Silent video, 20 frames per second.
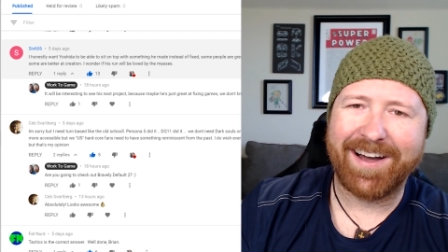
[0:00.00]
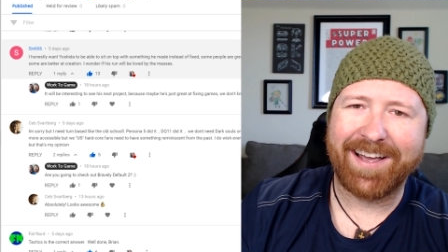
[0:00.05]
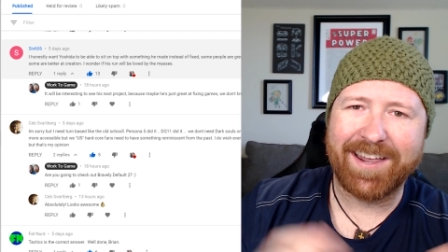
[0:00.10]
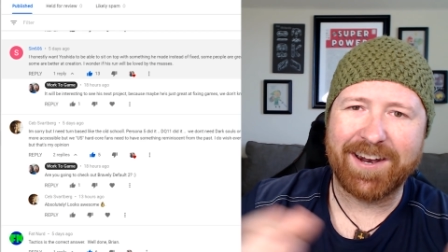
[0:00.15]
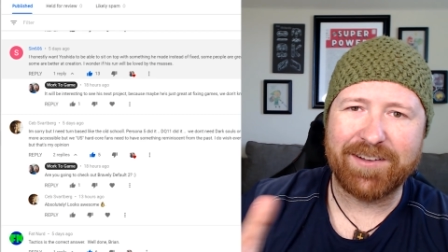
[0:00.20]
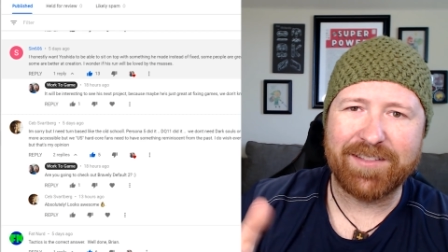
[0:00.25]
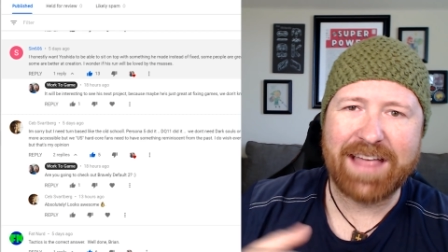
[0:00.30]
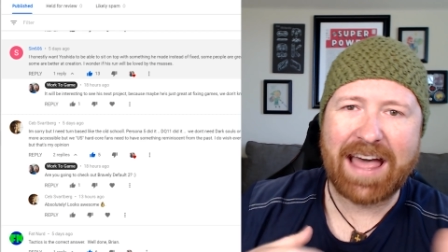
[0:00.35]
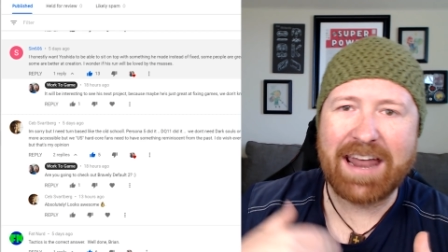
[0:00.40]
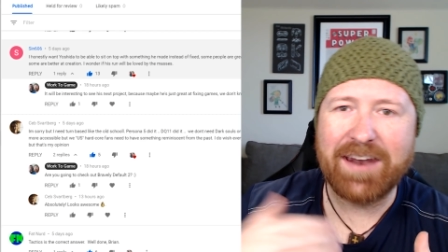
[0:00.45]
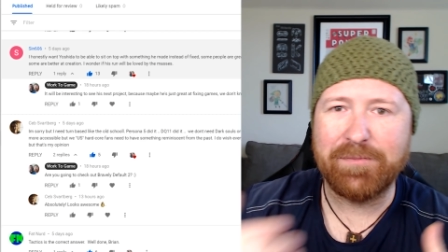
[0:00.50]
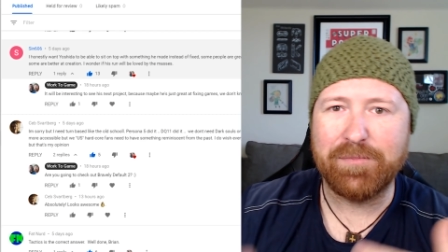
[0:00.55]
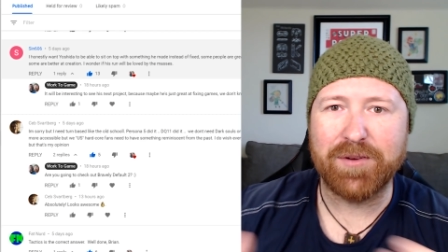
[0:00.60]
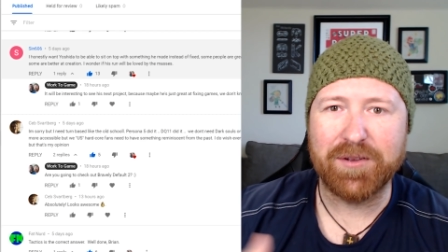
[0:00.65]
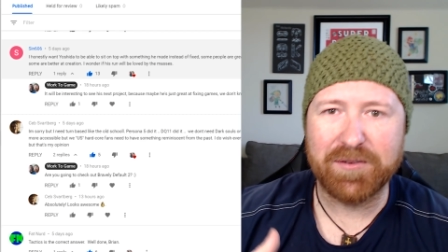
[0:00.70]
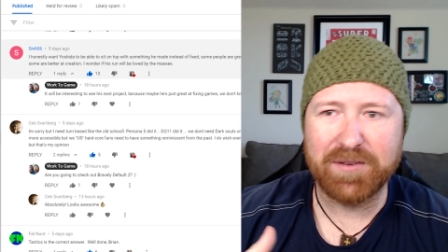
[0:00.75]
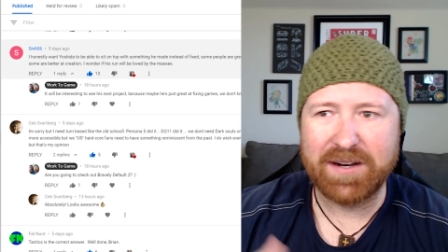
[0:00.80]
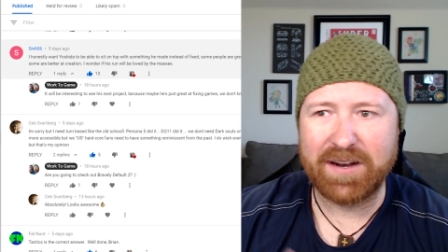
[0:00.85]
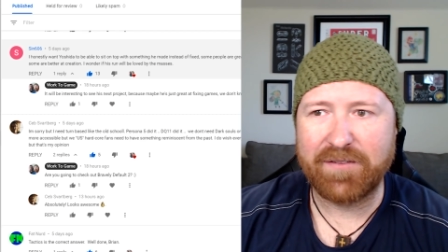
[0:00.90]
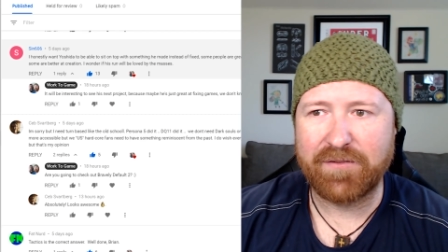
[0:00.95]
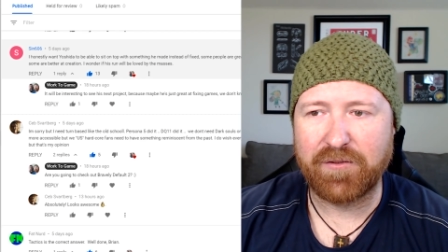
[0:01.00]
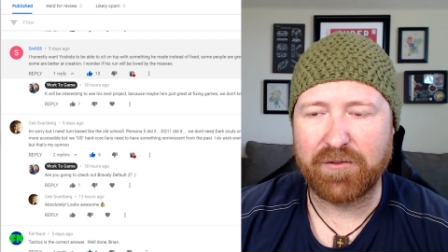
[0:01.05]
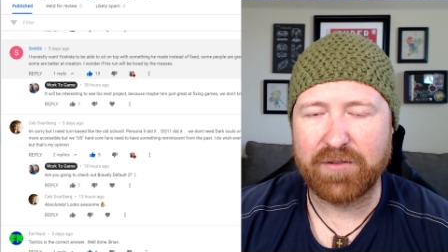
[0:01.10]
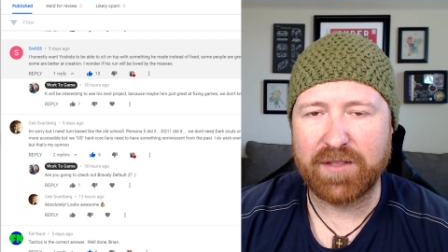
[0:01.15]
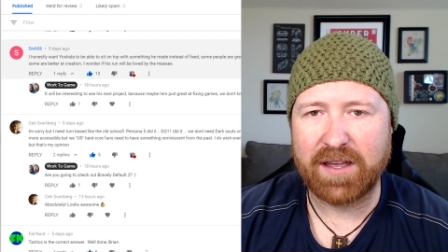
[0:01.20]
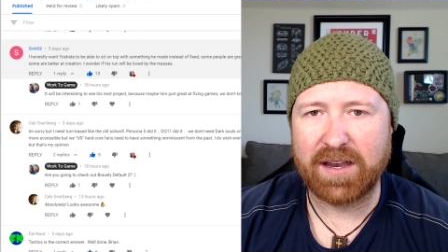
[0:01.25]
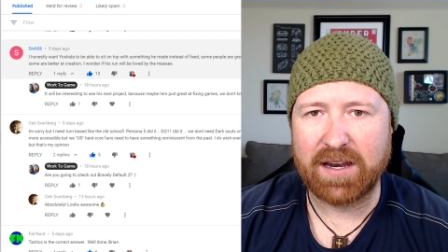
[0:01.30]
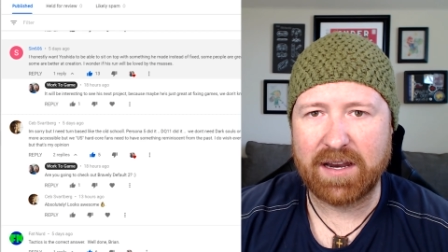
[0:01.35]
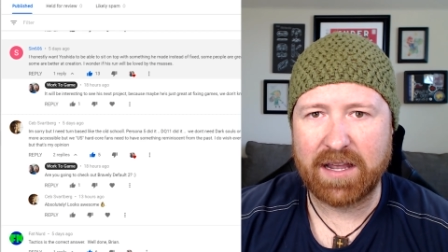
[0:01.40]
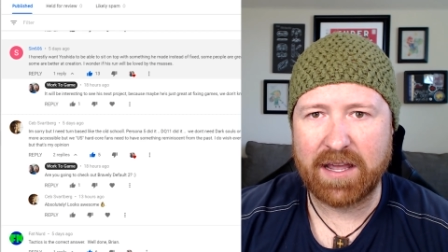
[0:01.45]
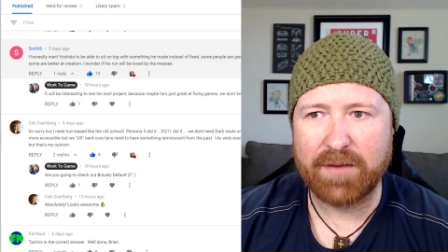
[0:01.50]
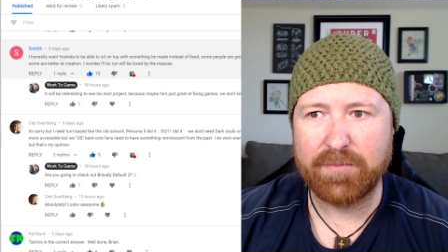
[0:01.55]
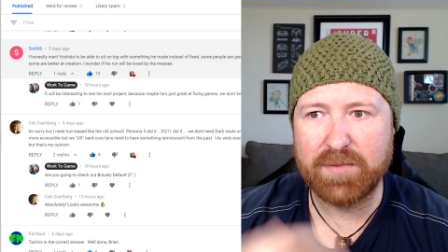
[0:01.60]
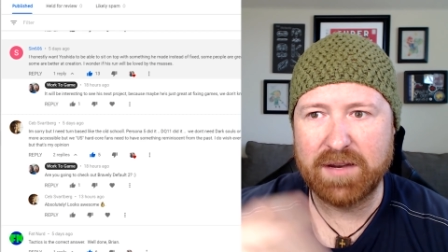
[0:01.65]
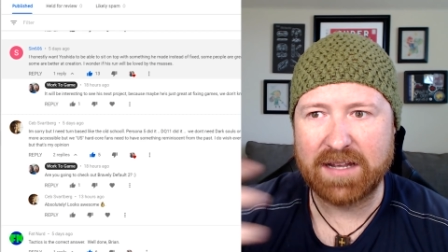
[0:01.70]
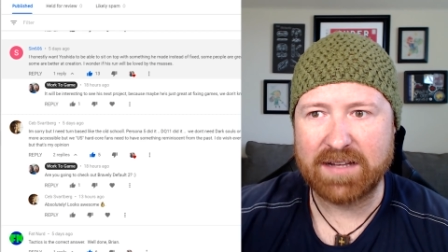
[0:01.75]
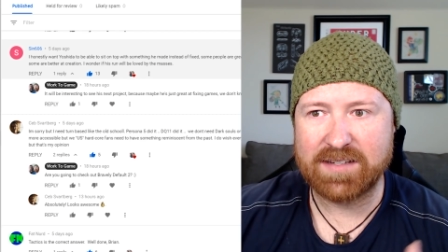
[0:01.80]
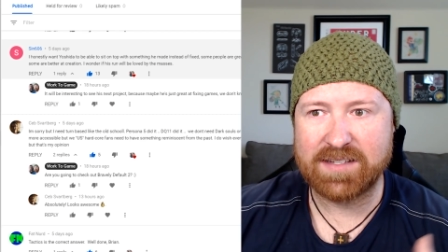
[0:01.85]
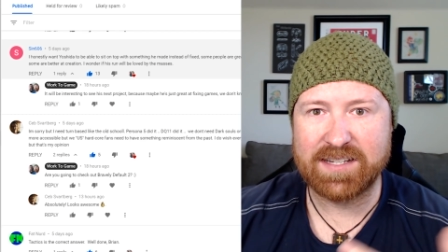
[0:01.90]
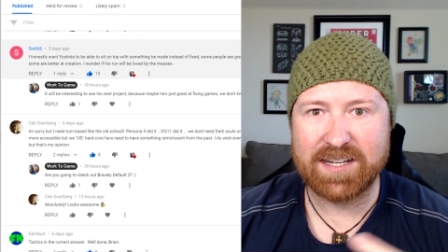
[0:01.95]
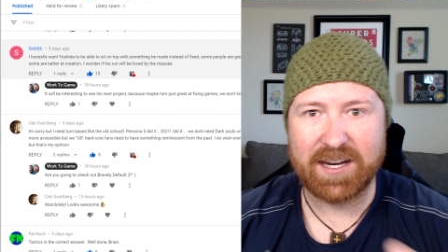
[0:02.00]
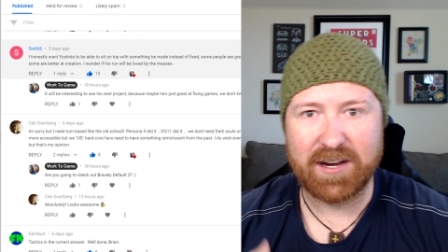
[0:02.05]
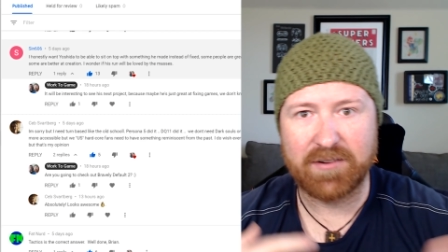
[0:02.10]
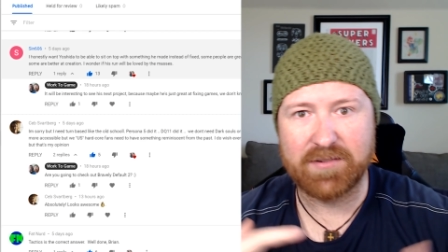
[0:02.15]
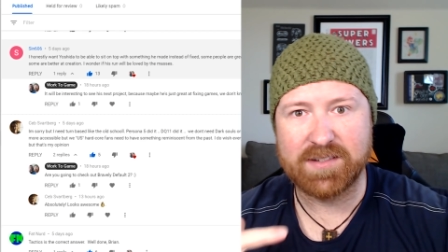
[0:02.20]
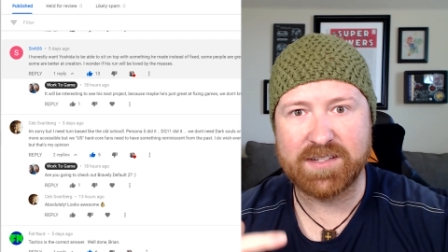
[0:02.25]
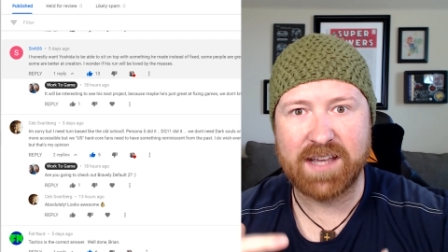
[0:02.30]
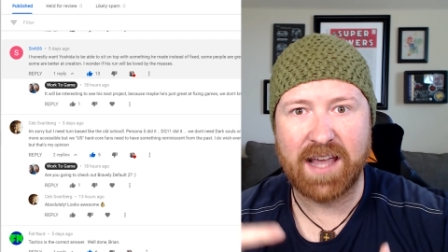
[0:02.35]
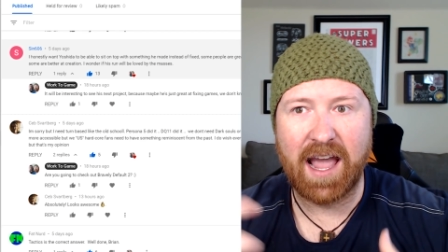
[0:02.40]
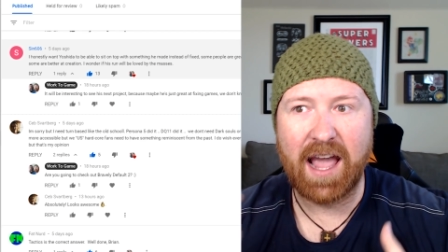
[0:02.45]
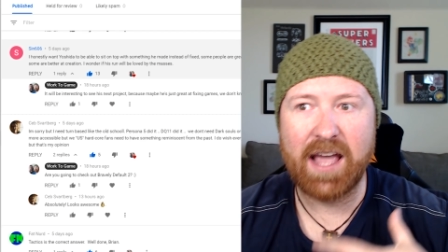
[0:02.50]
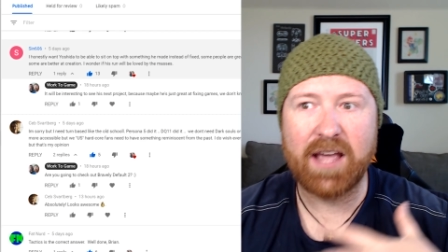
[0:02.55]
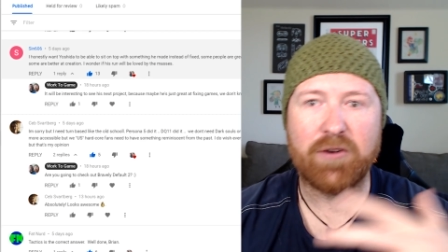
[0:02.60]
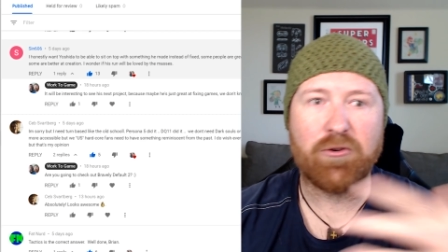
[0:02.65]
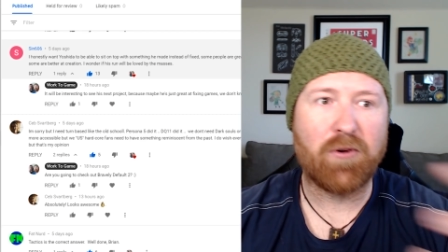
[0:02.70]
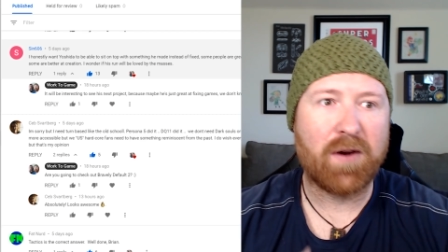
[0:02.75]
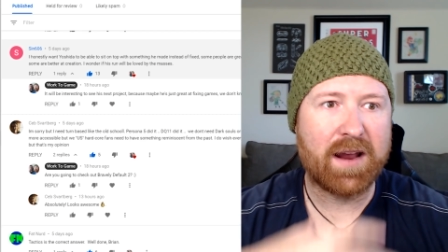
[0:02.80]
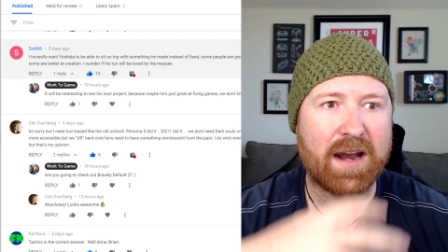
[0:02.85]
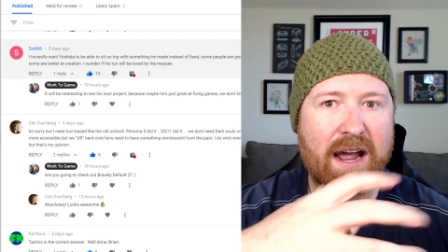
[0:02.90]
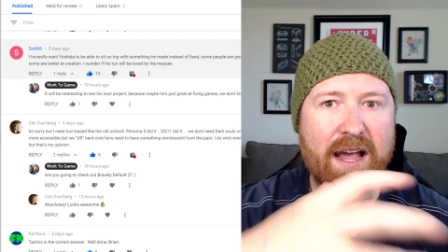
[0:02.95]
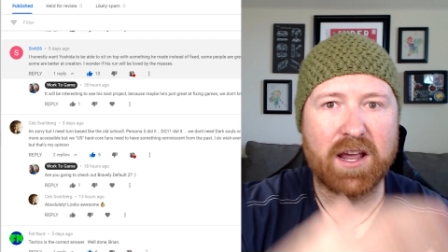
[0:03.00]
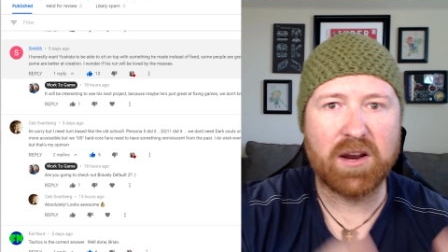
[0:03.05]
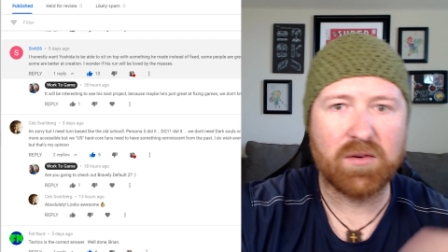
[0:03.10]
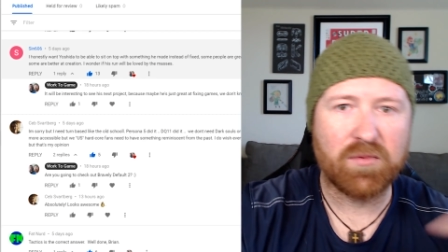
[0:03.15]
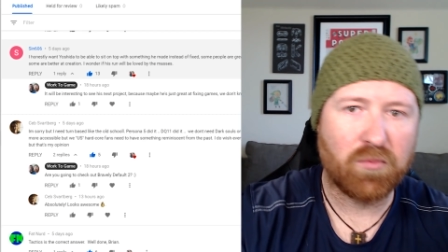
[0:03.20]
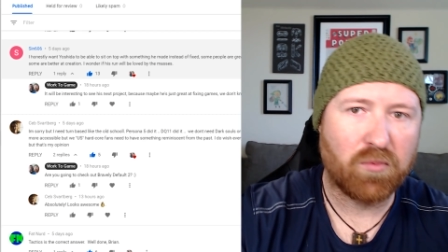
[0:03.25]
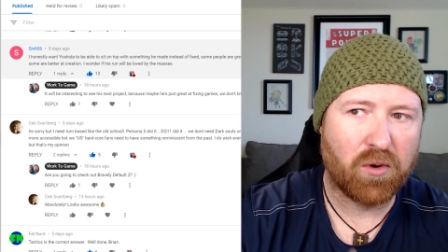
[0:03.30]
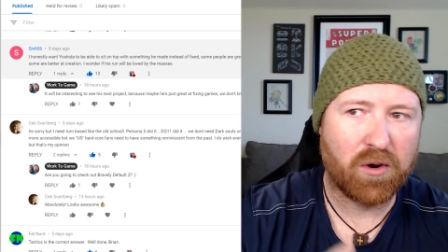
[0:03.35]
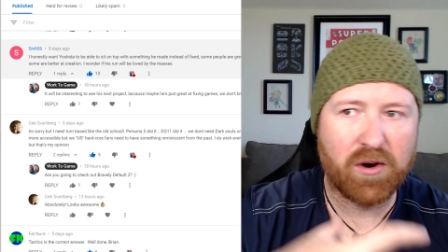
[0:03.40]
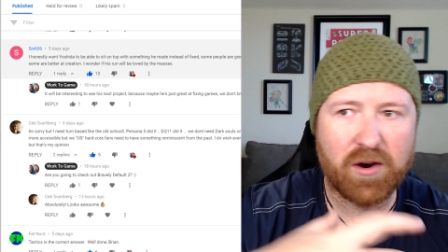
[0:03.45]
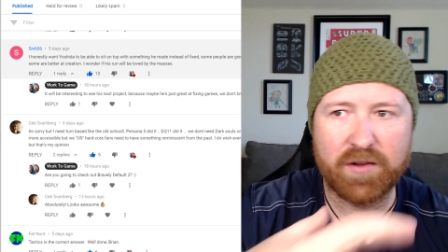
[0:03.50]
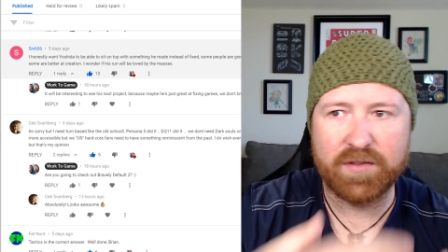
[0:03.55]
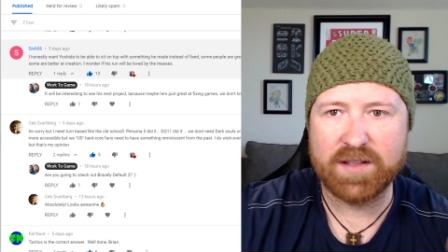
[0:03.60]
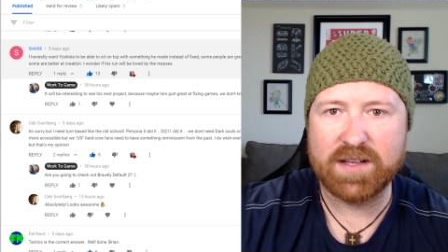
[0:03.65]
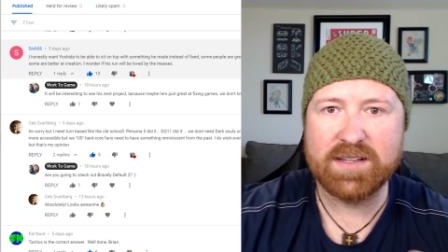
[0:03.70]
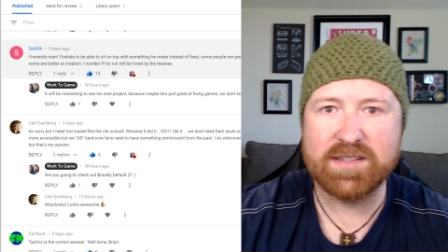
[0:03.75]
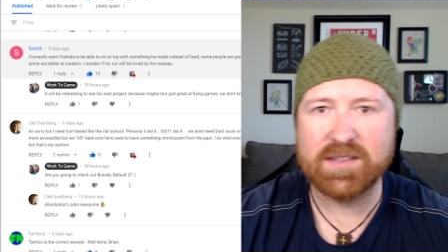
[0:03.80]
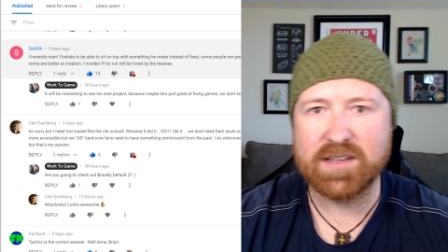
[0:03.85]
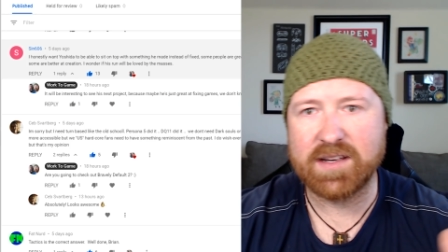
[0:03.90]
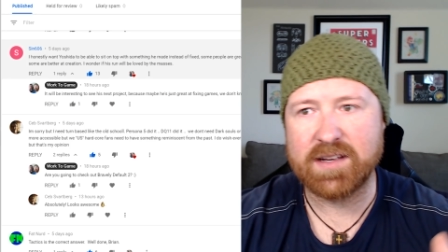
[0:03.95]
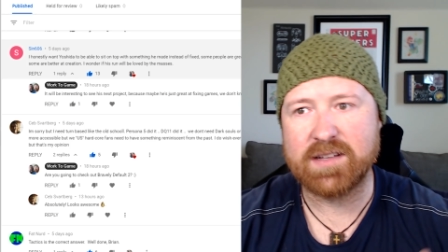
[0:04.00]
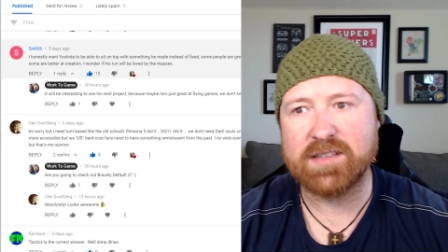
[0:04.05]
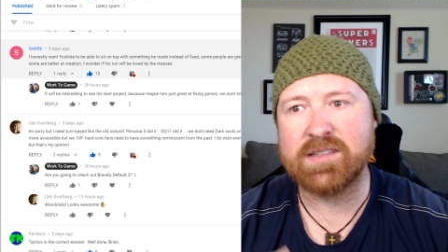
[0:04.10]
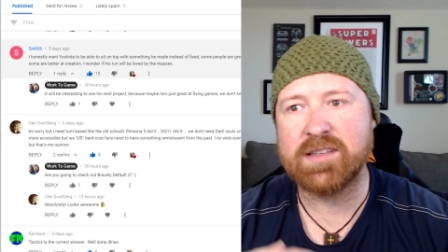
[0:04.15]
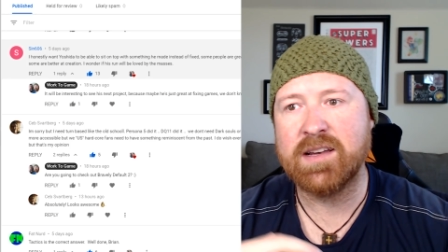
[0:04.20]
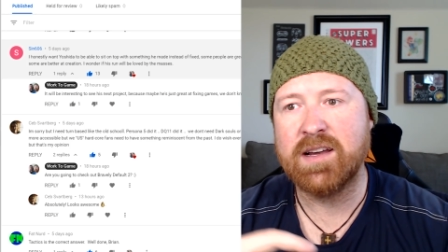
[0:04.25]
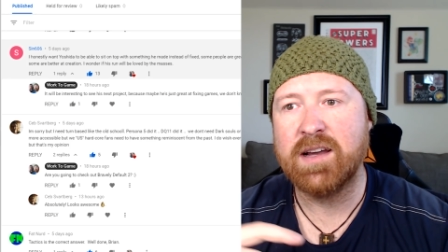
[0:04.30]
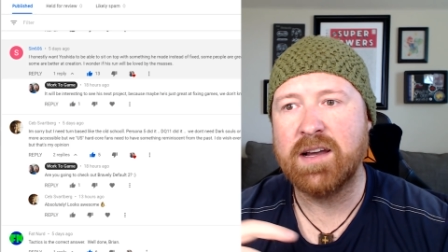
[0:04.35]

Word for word: you know, that ability for that him to sit here and say, "Hey, great, I can work on these things,"